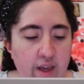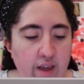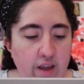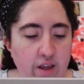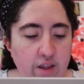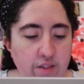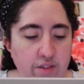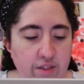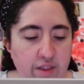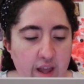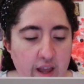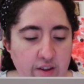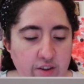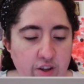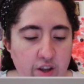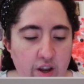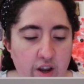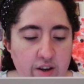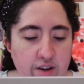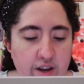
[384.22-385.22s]
Instead,
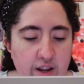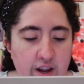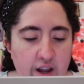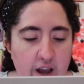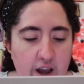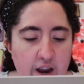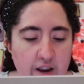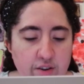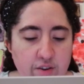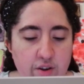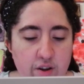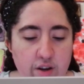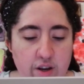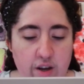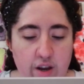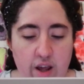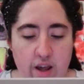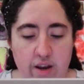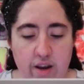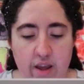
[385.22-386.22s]
she heard the car
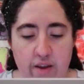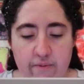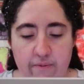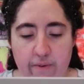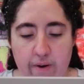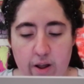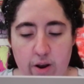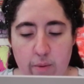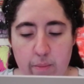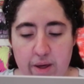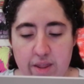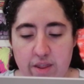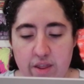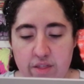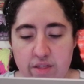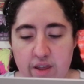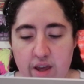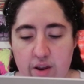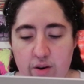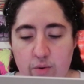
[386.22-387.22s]
turning on, and followed by the
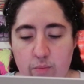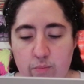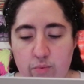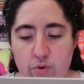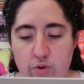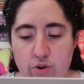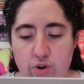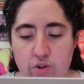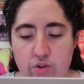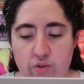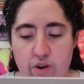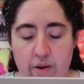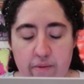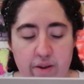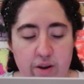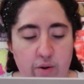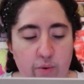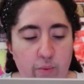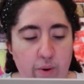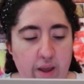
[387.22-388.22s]
sound of Bruno
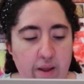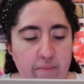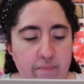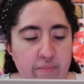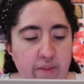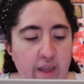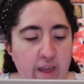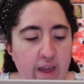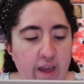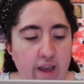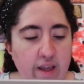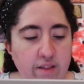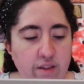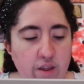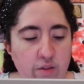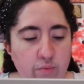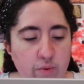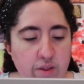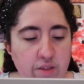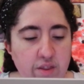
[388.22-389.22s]
driving away. And
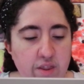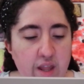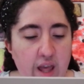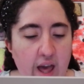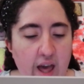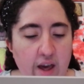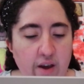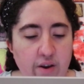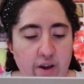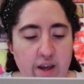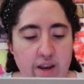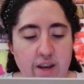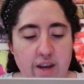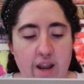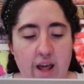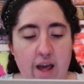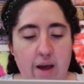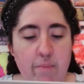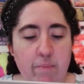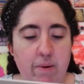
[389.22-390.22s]
this was not how
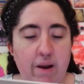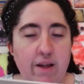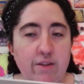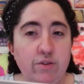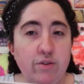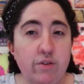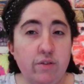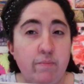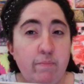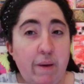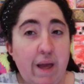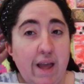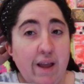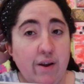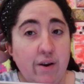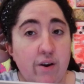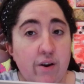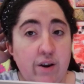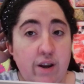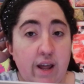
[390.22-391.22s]
Carina had planned to
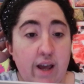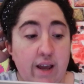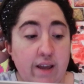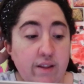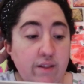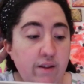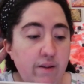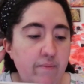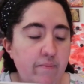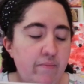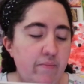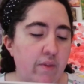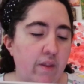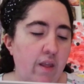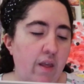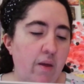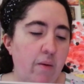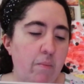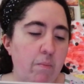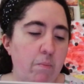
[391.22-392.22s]
spend her night.
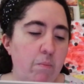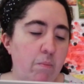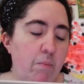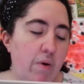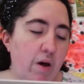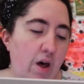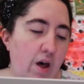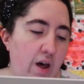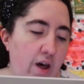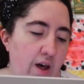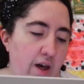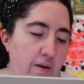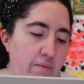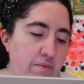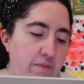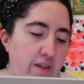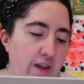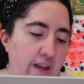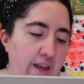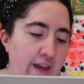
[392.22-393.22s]

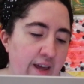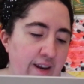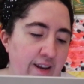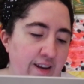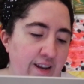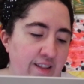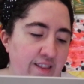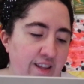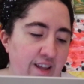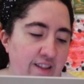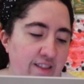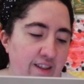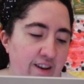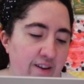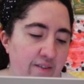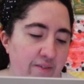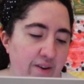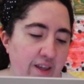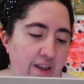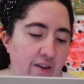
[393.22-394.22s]
"Mom," said Carina
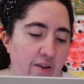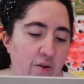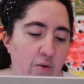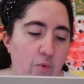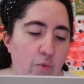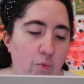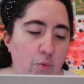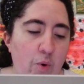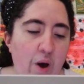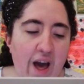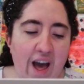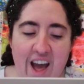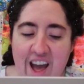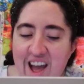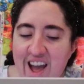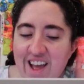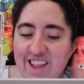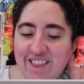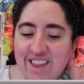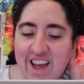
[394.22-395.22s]
tentatively.
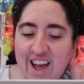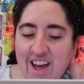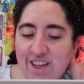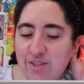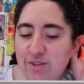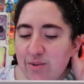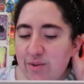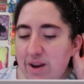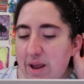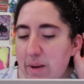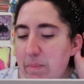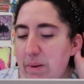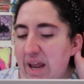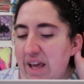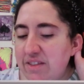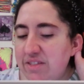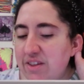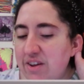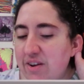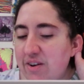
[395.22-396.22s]
"What?" asked Unla,
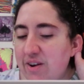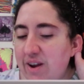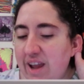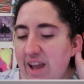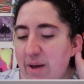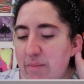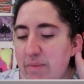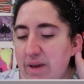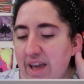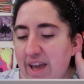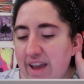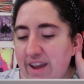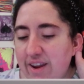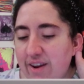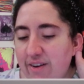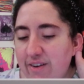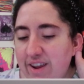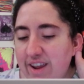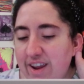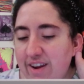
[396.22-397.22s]
placing her hand behind
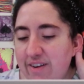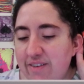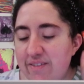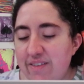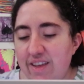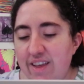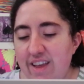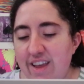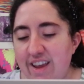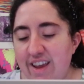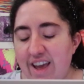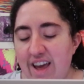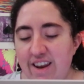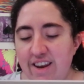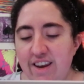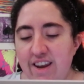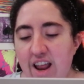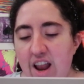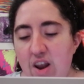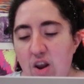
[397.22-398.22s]
her ear.
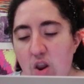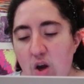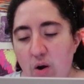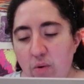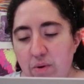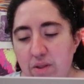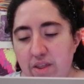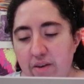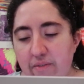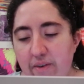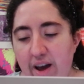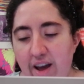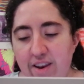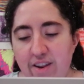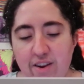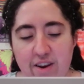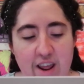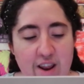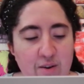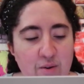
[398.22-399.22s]
Carina lowered the
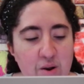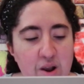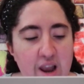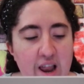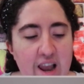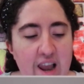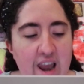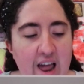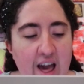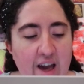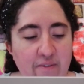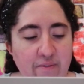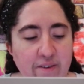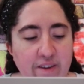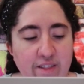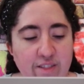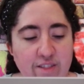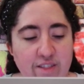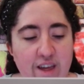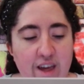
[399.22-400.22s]
volume, and Unla,
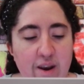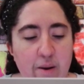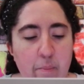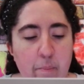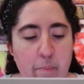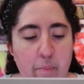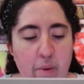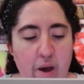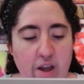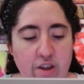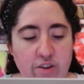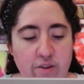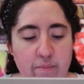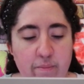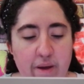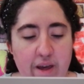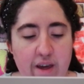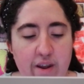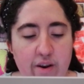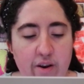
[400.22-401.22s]
laughing, said, "Much
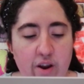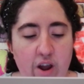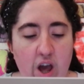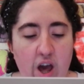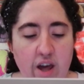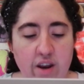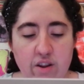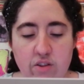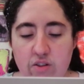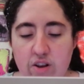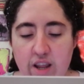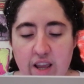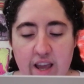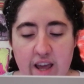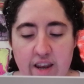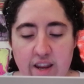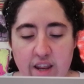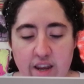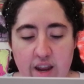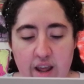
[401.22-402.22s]
better, honestly,
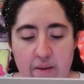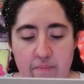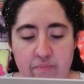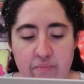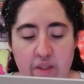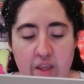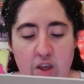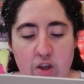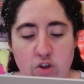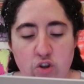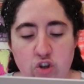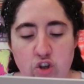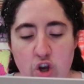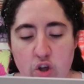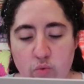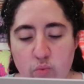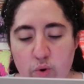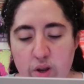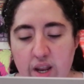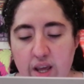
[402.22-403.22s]
Carina.
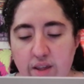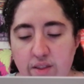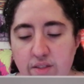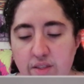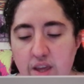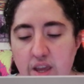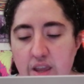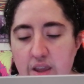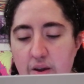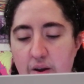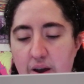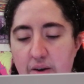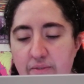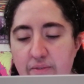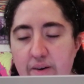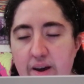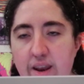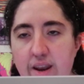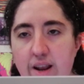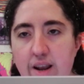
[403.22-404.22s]
Just when I think you have
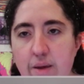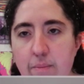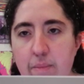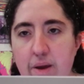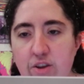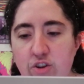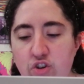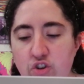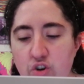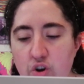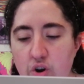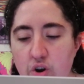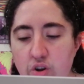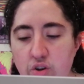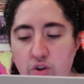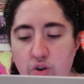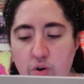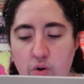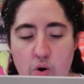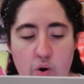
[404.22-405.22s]
finally
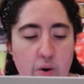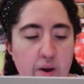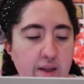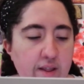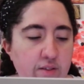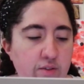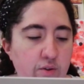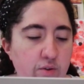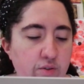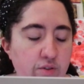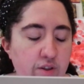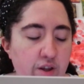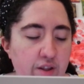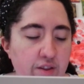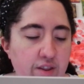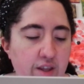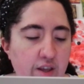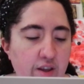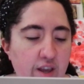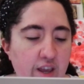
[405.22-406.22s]
matured, you go and do
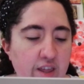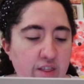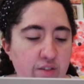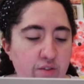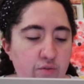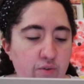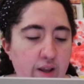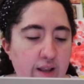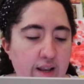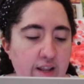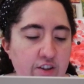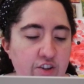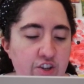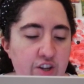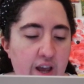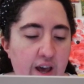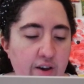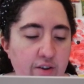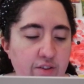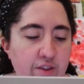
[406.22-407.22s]
something extremely
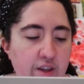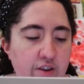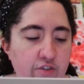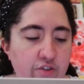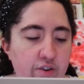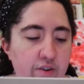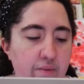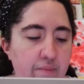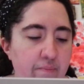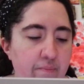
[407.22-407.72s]
childish."